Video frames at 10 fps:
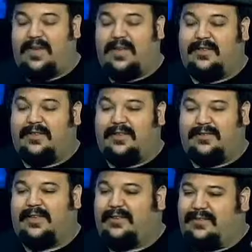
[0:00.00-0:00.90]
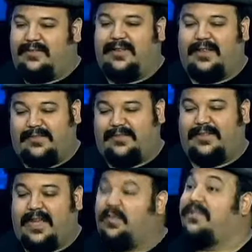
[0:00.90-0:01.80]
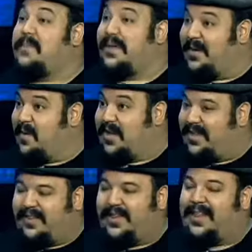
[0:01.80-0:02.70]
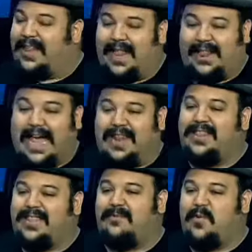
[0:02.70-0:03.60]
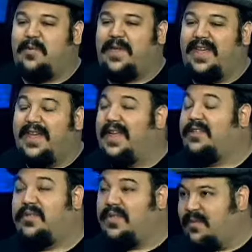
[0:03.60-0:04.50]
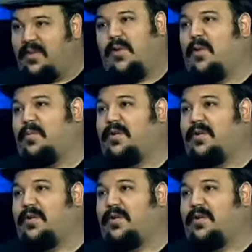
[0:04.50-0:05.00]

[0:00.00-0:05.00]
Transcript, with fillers: it, it, sets, it takes place in Mexico and it's a Latin-themed movie, it's really for the whole